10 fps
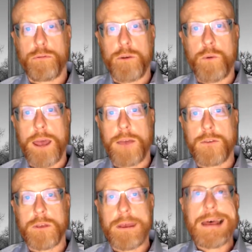three
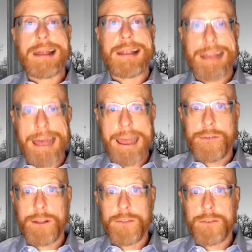ways: lay
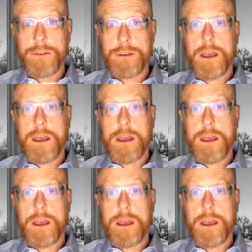evidence,